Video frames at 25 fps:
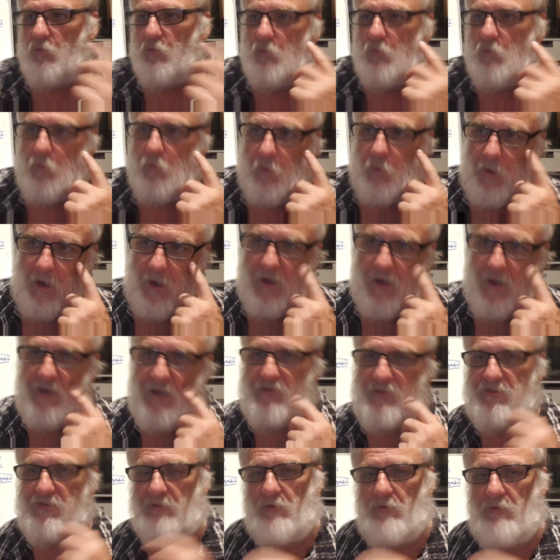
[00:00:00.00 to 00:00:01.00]

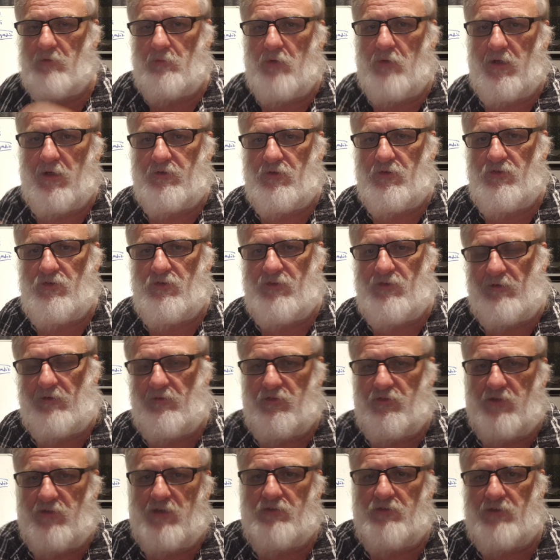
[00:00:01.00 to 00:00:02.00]
why someone might do something,
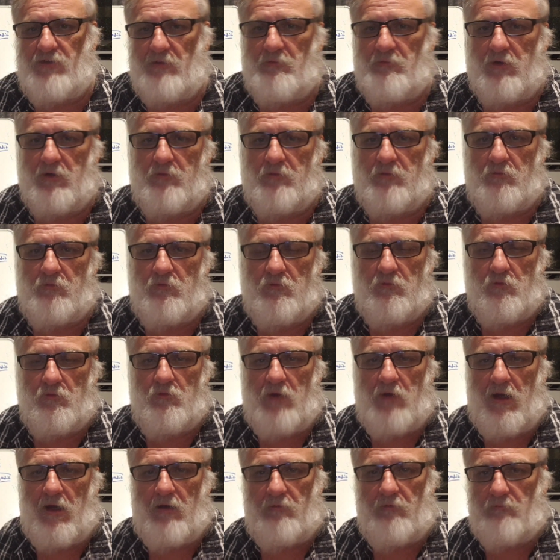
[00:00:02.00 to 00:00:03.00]
you say someone
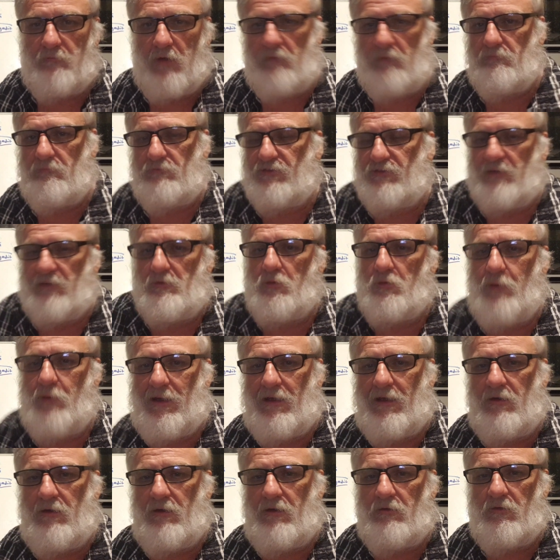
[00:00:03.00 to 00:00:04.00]
someone
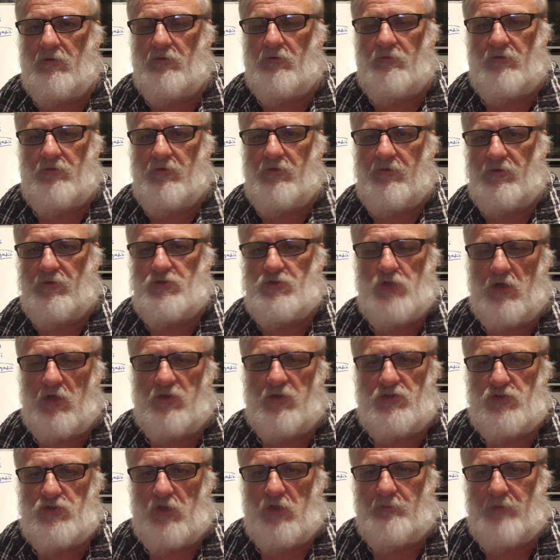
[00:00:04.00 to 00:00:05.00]
went into the
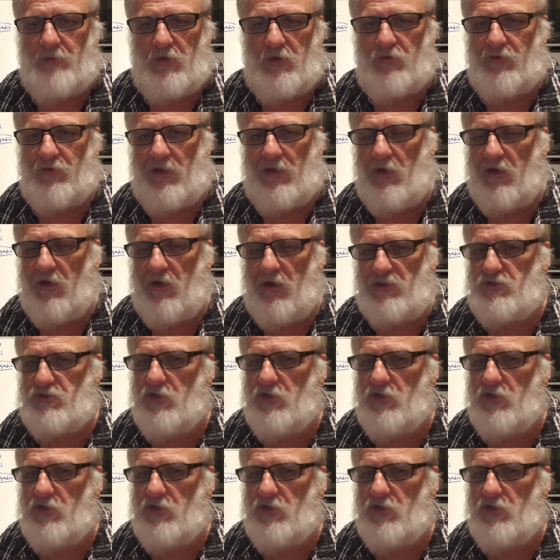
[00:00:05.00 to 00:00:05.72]
chocolate shop because they like